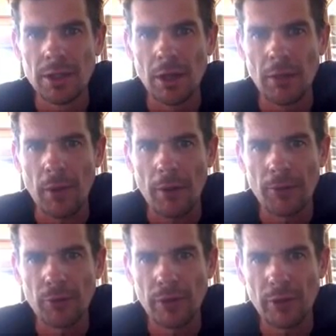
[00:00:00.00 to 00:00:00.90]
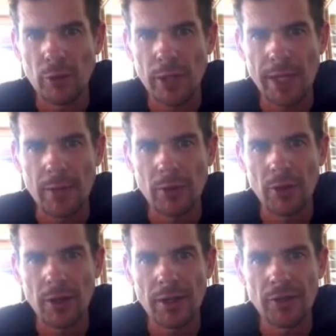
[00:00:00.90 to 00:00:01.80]
I'm still running 28mm
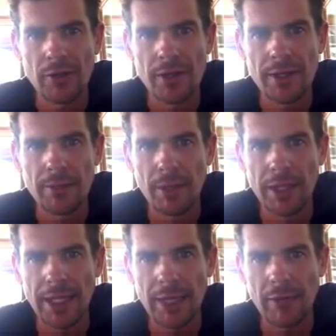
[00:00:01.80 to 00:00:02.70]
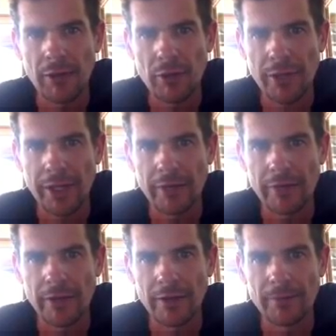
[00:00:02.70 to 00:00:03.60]
tyres on there, but you can't run a 28 in a
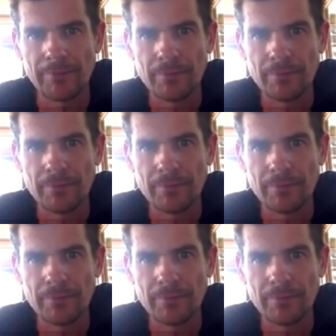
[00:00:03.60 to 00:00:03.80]
fender.